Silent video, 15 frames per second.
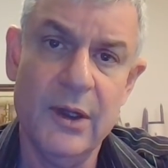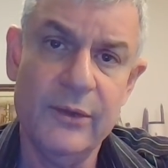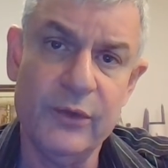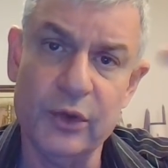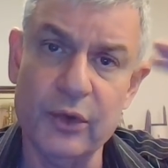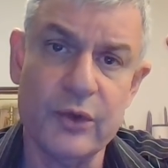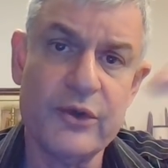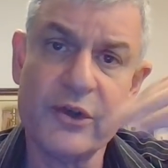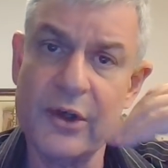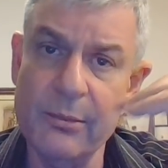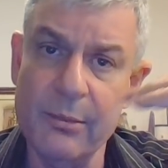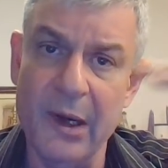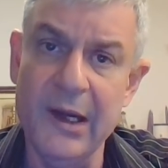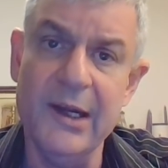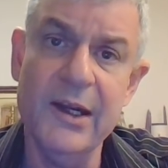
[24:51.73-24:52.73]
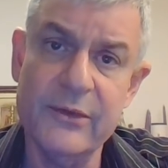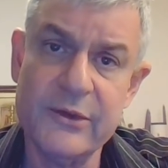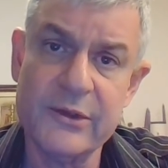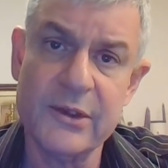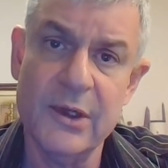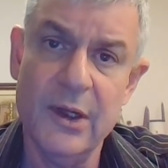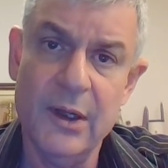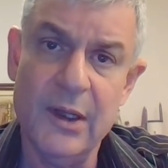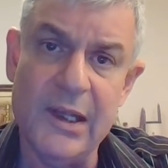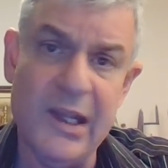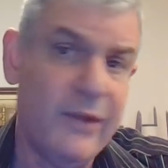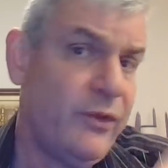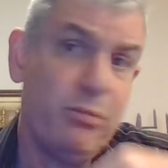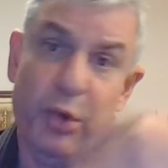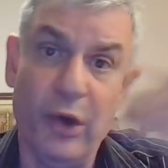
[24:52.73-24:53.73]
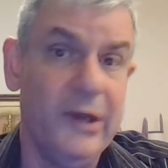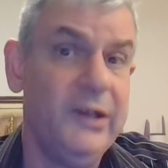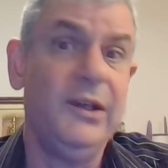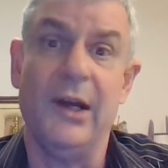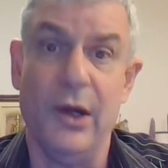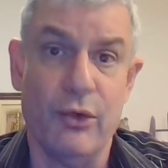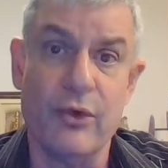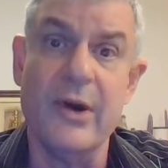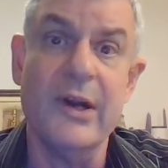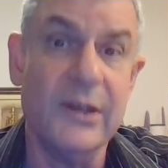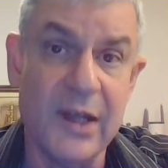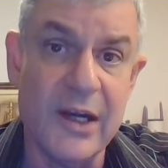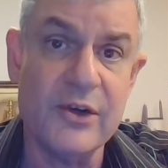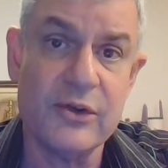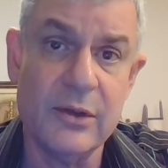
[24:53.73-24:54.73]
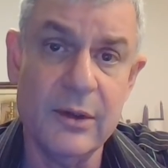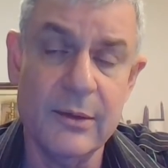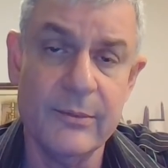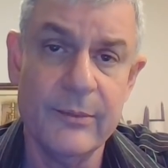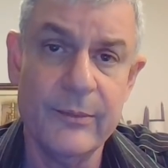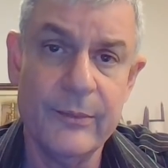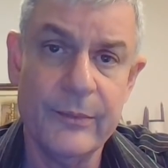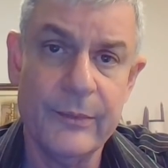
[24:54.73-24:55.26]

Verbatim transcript: if you don't share beliefs, even political orientation,